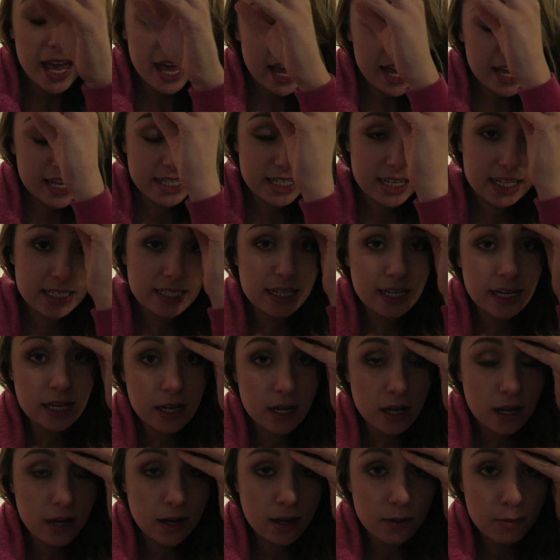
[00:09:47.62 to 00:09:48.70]
it doesn't
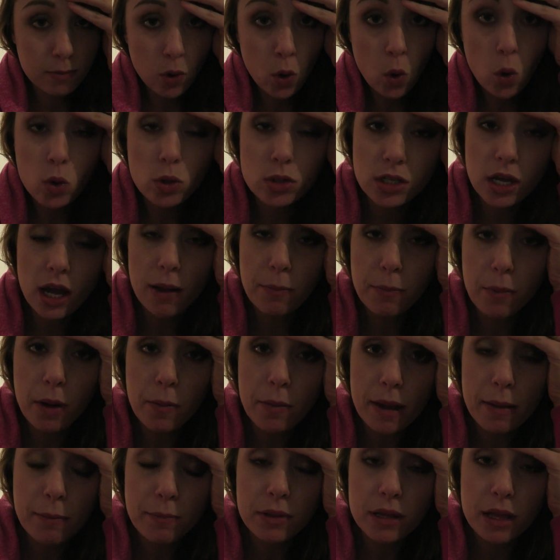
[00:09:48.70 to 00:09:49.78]
hold up on
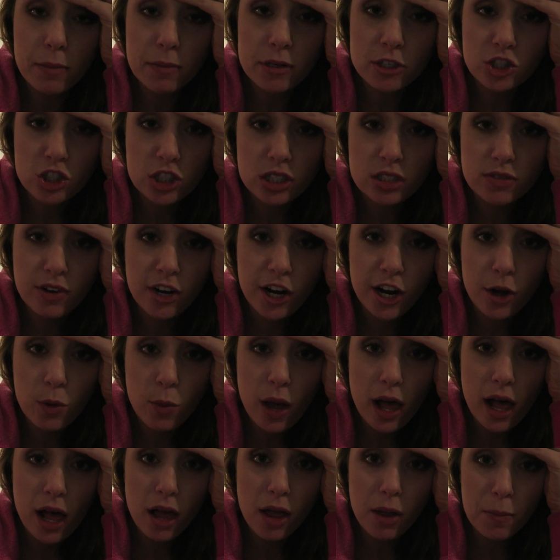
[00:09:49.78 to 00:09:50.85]
my blemishes very
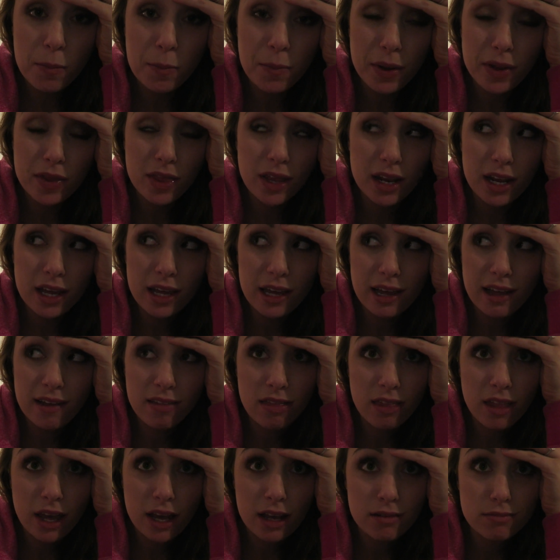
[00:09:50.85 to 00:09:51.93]
well, but then
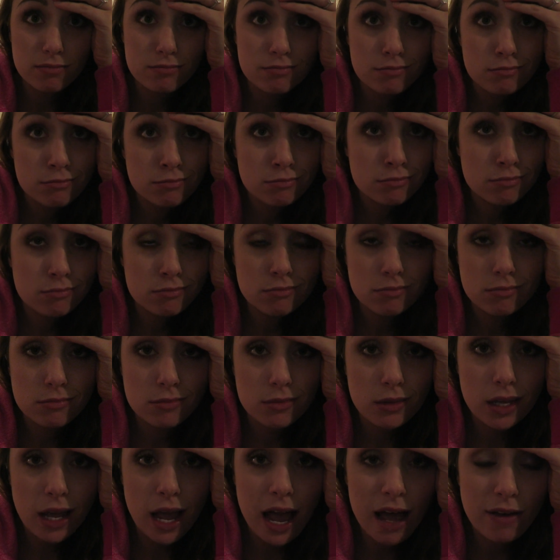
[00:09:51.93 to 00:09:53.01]
again, like
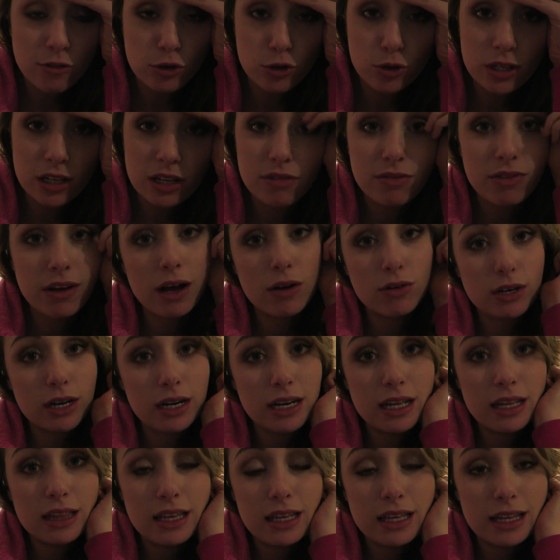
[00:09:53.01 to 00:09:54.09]
I haven't really found
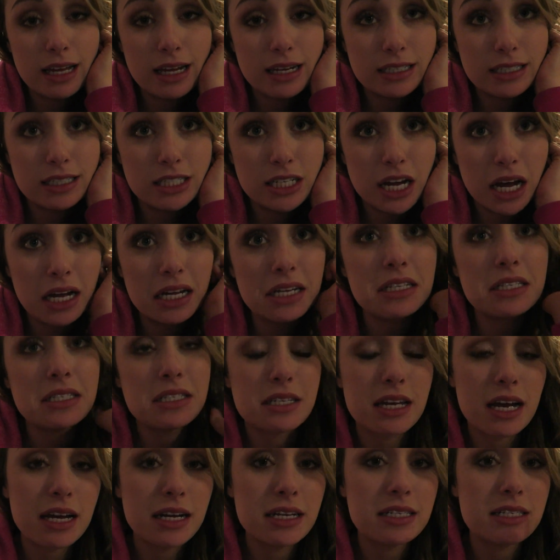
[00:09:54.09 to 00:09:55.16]
anything that does
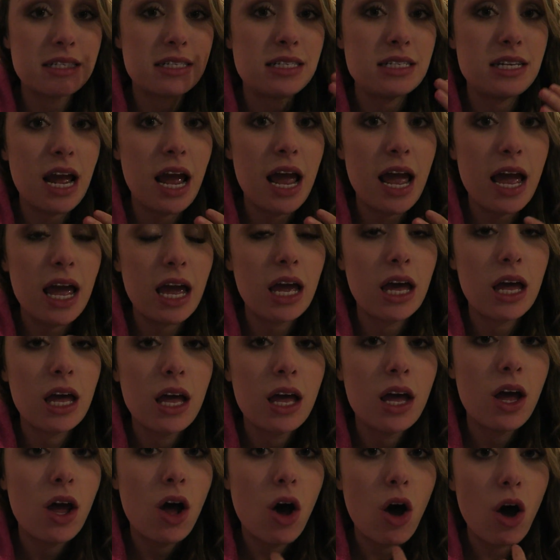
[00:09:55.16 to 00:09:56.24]
kind of stay
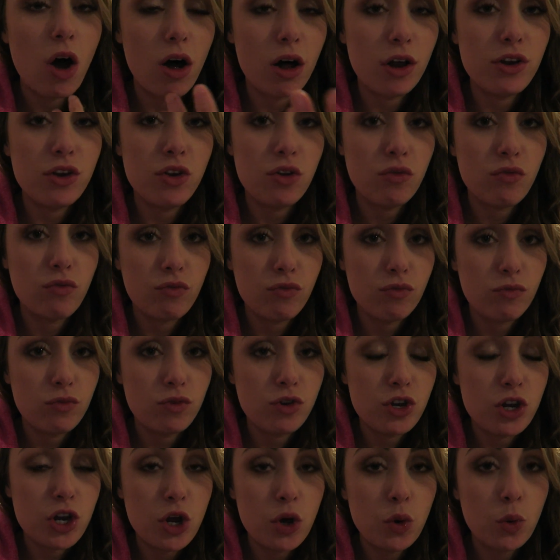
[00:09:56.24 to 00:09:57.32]
on
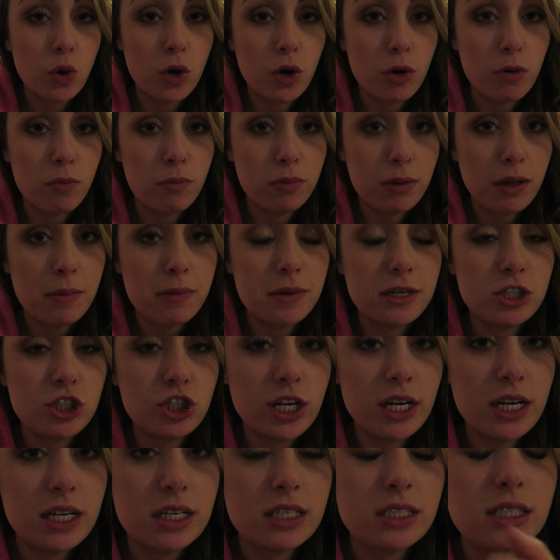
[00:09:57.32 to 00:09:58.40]
newer
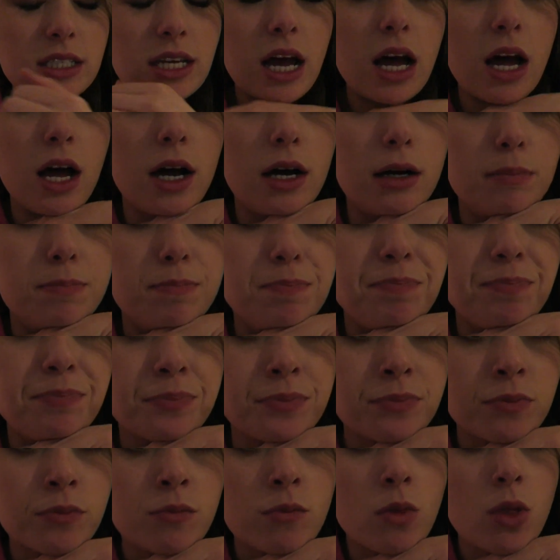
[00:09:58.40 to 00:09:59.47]
blemishes.
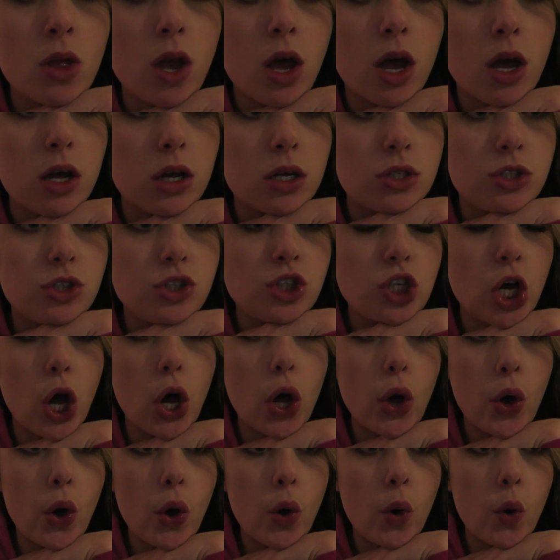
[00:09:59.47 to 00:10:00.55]

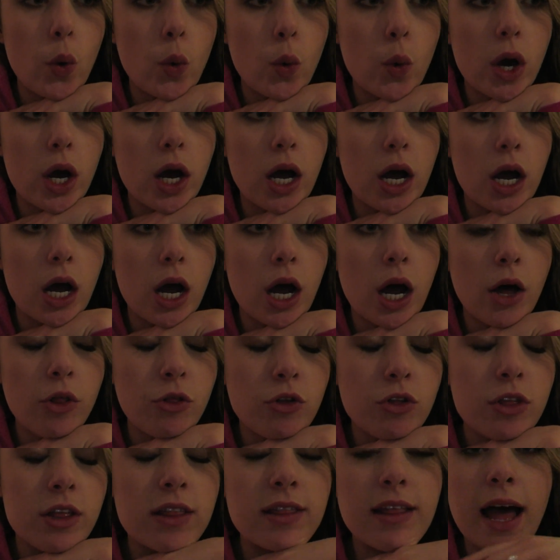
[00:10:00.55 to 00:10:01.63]
So
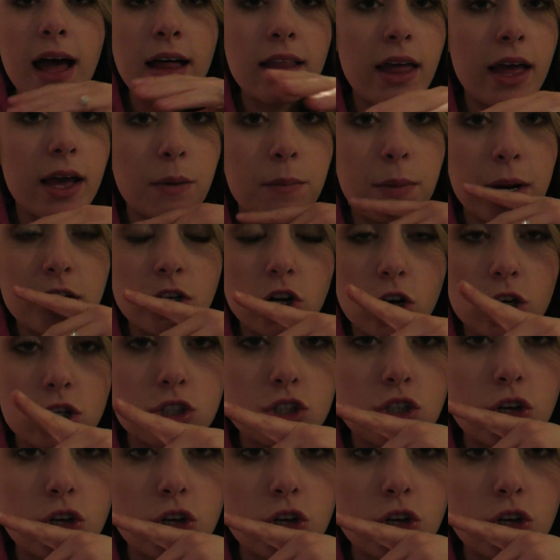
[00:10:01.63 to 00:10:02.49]
other than that, like my dark